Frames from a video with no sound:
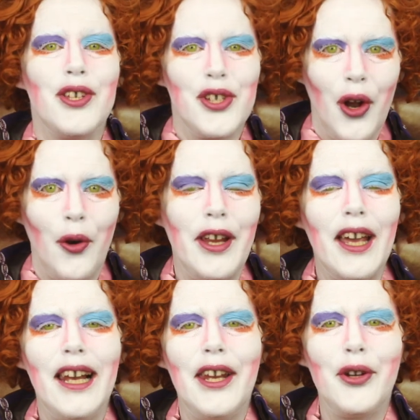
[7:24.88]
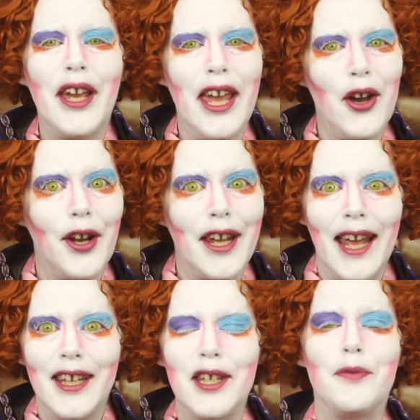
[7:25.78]
Sorry, a little chaotic
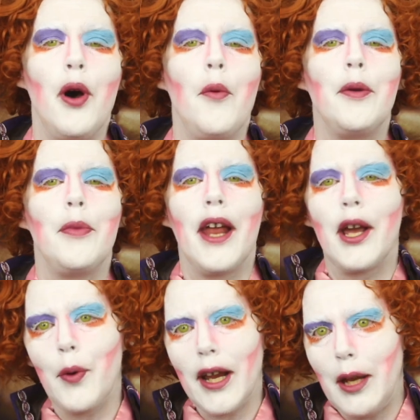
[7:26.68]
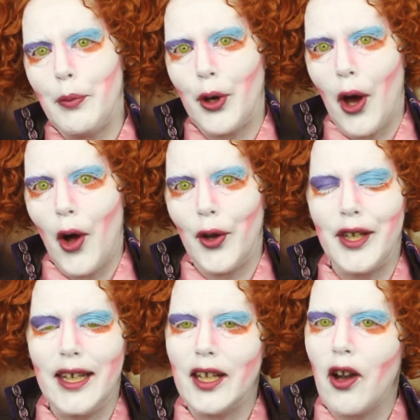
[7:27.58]
at this moment, but I quickly put on
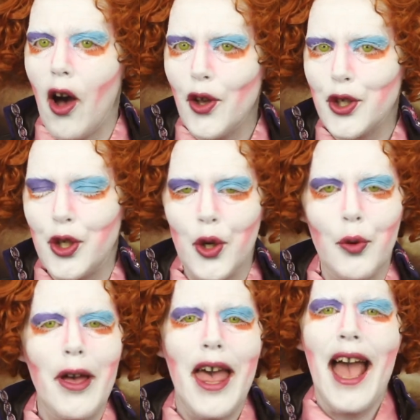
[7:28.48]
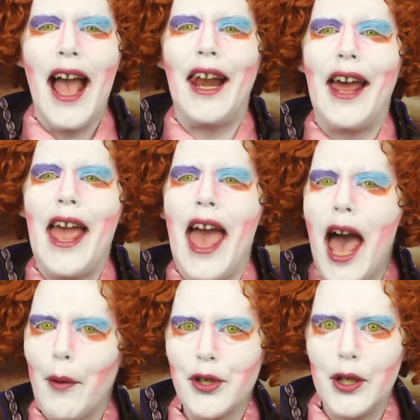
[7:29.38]
the costume and I
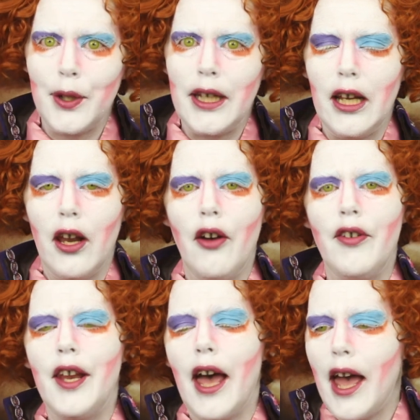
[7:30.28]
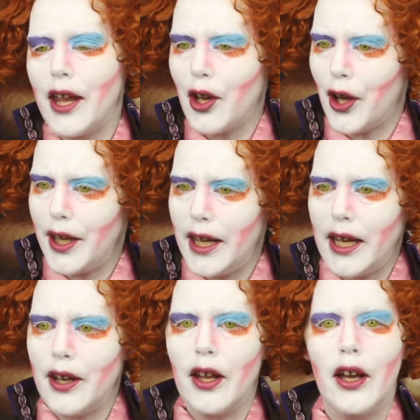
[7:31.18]
absolutely love it. I got
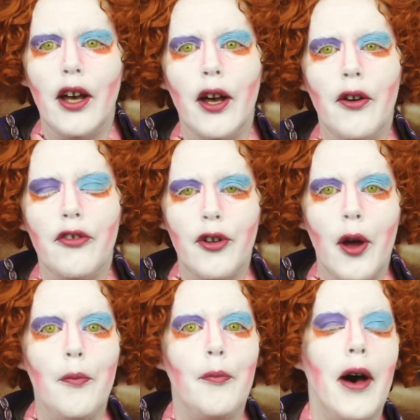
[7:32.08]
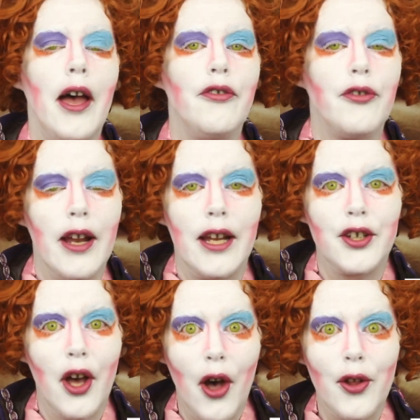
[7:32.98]
it from my
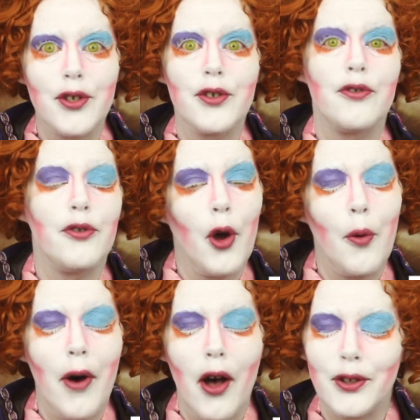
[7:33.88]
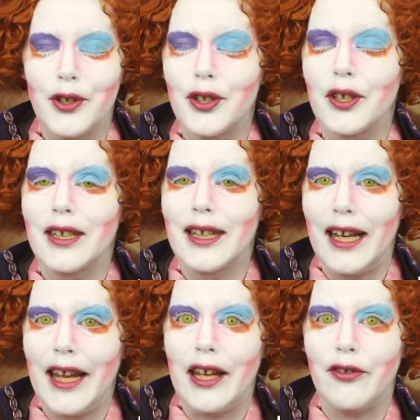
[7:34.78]
friend Ans from Ans
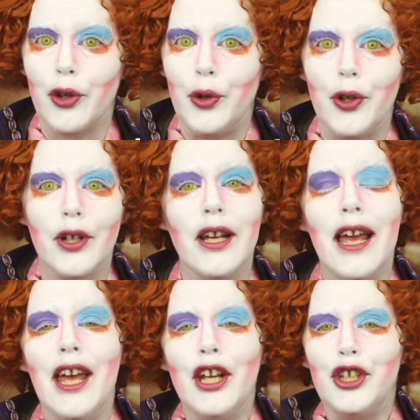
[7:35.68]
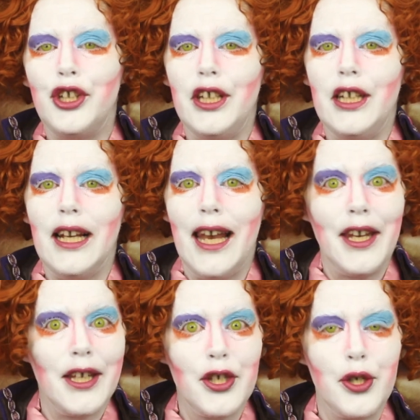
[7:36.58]
Kledingverhuur. She
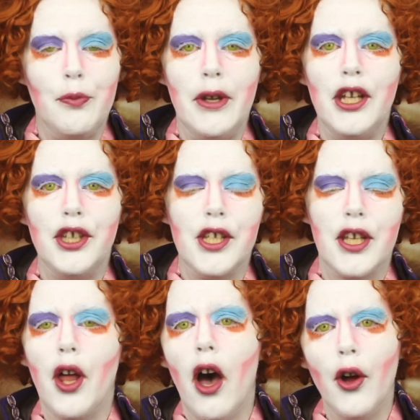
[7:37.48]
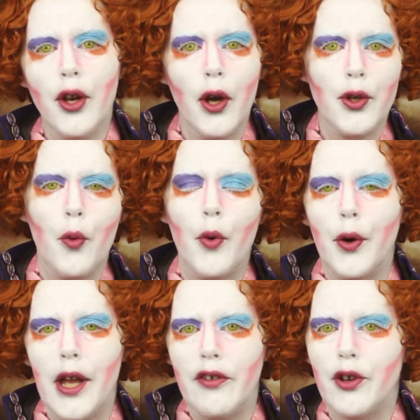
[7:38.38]
lent it to me. She said, oh no, don't
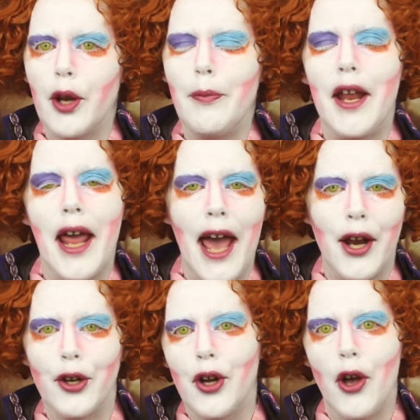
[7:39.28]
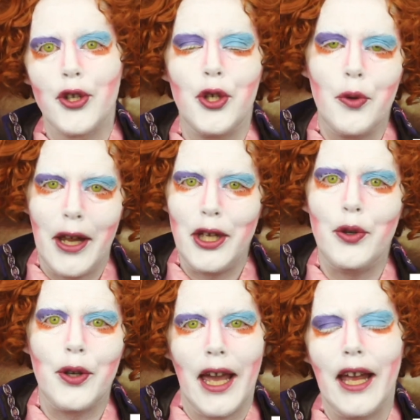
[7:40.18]
worry, I've got a Mad Hatter costume and
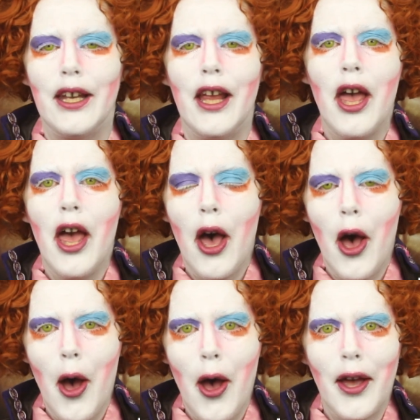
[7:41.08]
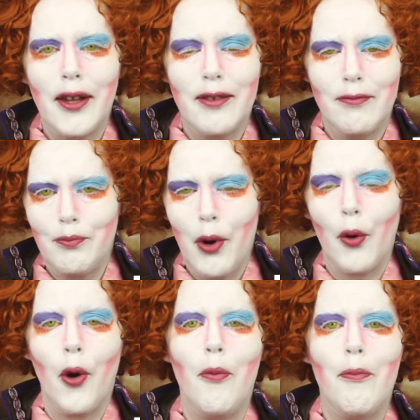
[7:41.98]
you can
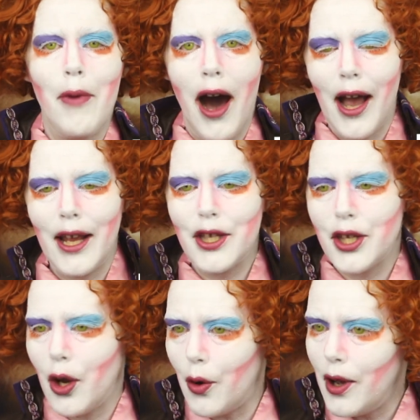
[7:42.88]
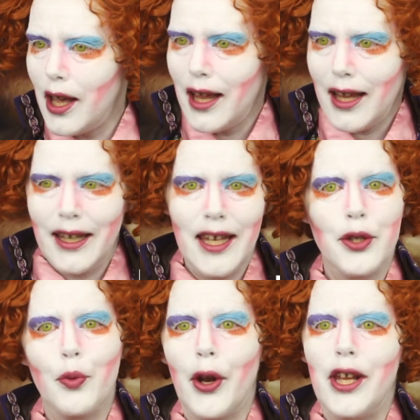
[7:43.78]
borrow mine. So
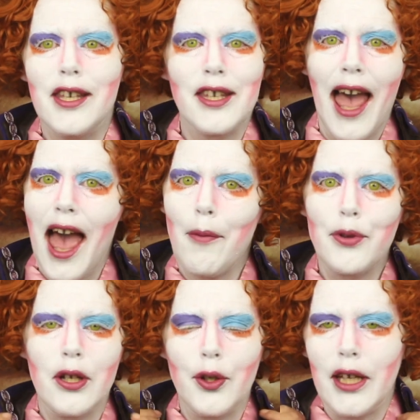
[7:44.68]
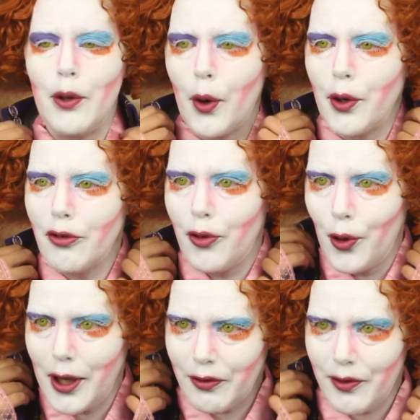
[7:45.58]
this one is absolutely
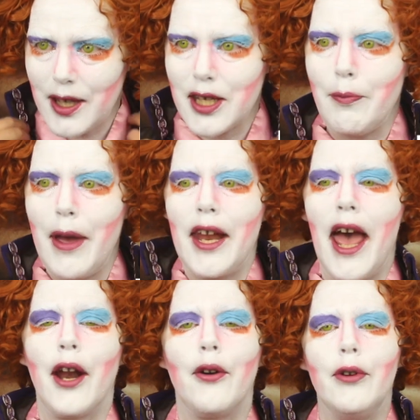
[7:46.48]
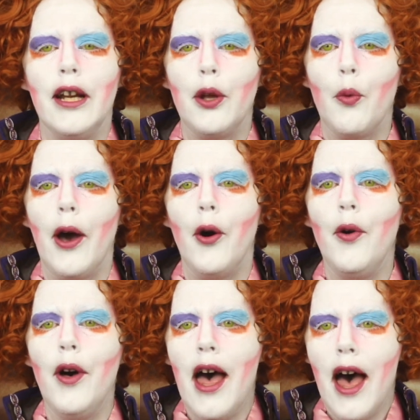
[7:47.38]
wonderful. It fits the Mad Hatter really
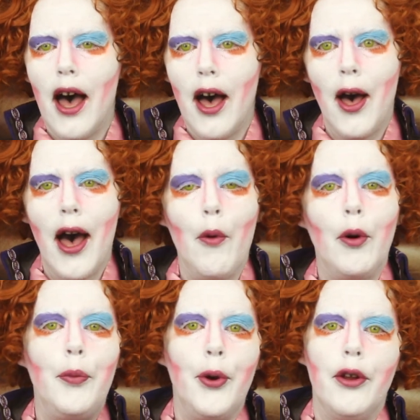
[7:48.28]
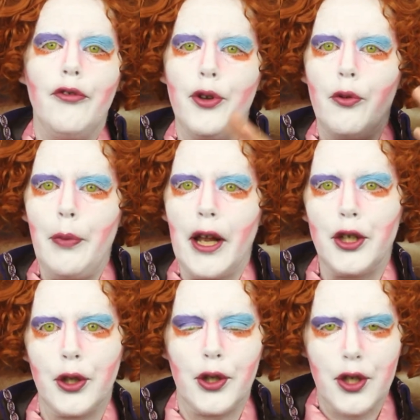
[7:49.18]
well. I will put a few
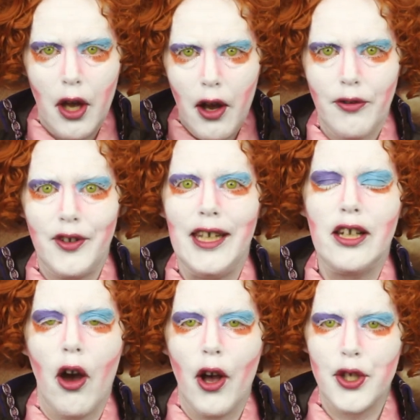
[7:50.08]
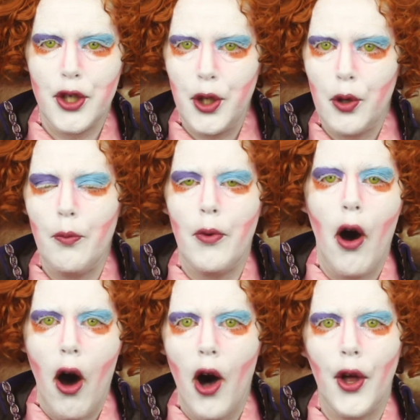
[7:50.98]
pictures of the costume
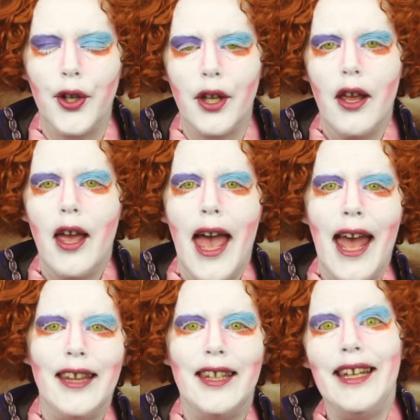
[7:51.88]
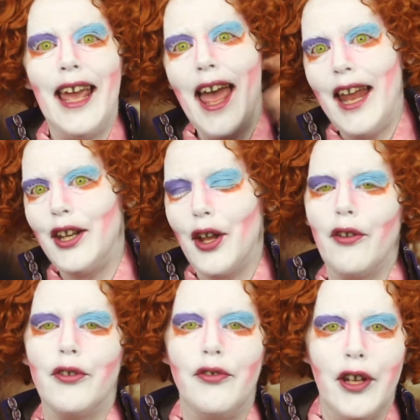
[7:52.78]
on at the end
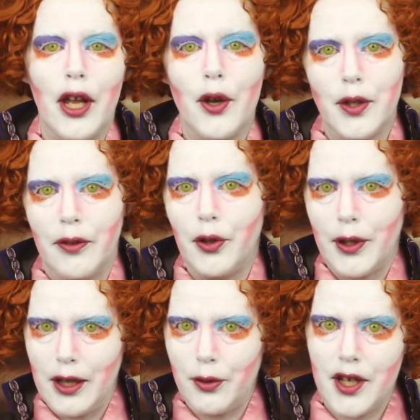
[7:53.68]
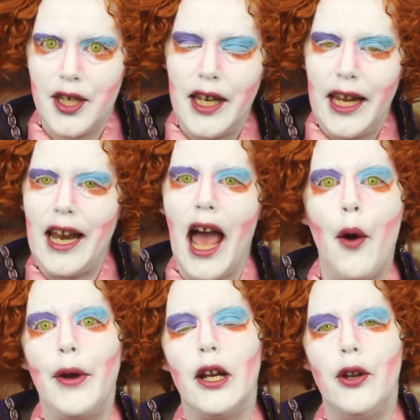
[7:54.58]
of the video, so if you're interested in
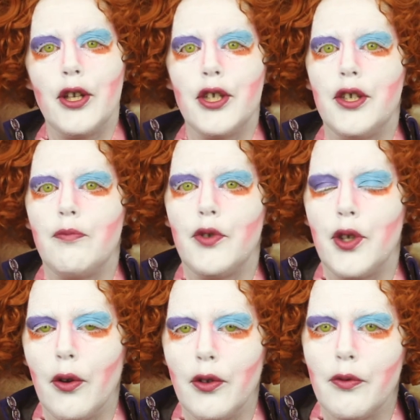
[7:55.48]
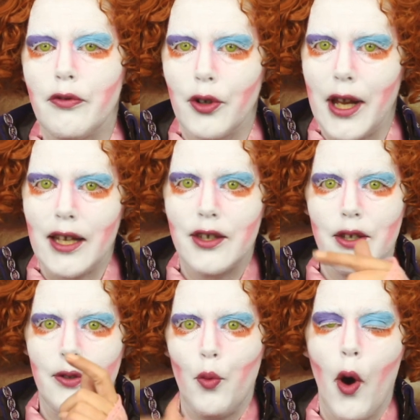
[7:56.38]
how it looks, don't forget
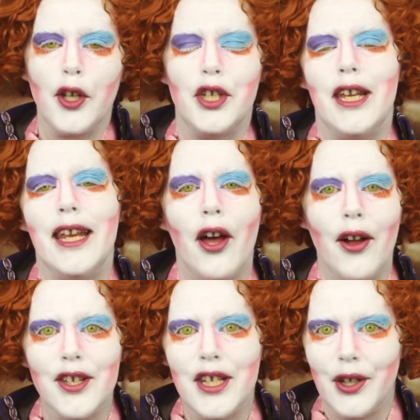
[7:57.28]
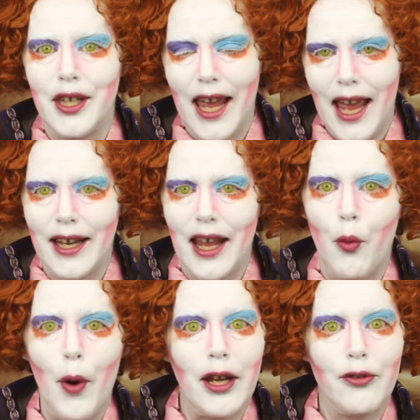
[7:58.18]
to watch it until the end
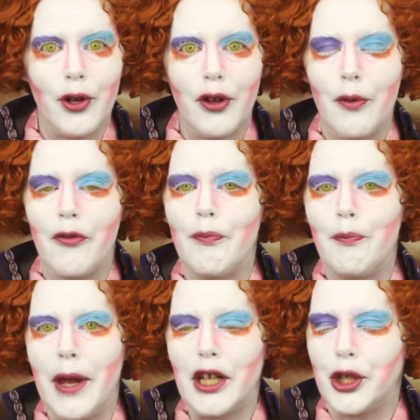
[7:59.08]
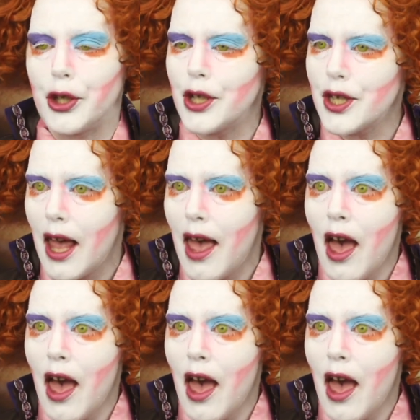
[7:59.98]
and wait for the pictures.